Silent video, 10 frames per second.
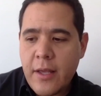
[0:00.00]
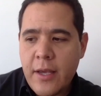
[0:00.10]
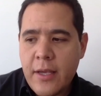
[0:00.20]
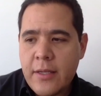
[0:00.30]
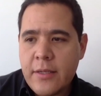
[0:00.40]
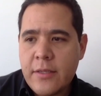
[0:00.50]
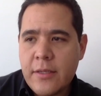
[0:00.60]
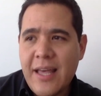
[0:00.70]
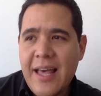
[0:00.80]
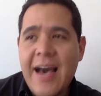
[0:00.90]

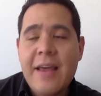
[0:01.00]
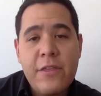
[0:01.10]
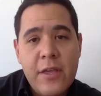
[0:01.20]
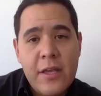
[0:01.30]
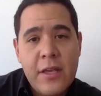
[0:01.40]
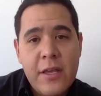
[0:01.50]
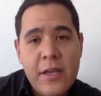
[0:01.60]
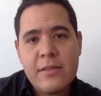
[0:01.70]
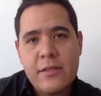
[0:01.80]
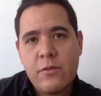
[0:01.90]
And I think
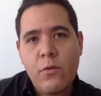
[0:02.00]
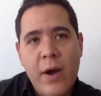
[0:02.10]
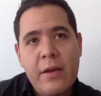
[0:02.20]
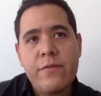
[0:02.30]
that's one of